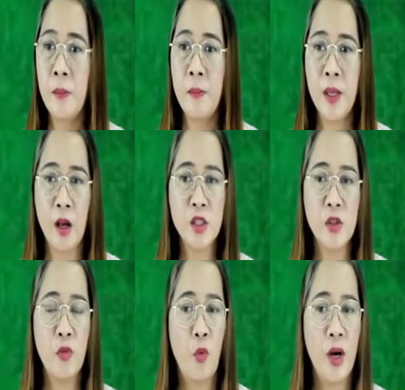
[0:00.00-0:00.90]
because
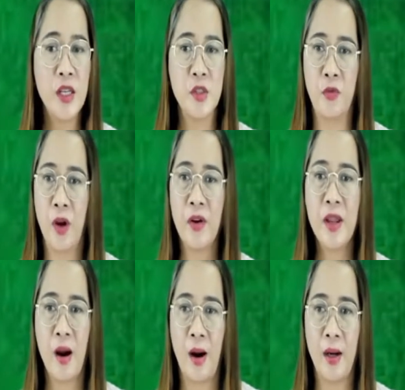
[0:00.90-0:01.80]
of quartz very
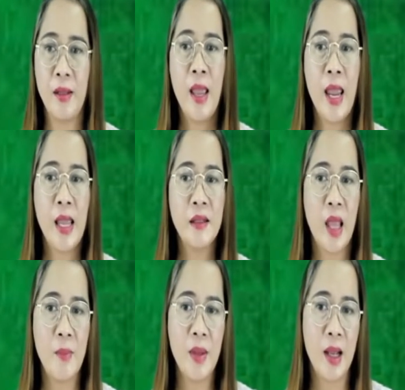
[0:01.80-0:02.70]
hard and
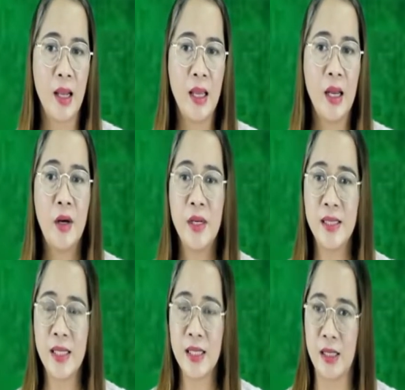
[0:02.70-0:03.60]
chemically
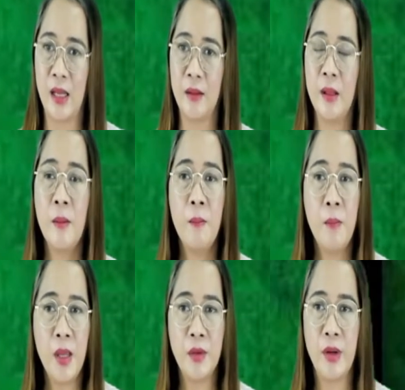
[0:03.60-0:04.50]
resistant
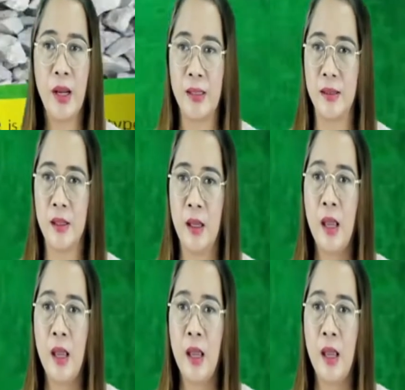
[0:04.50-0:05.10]
minerals.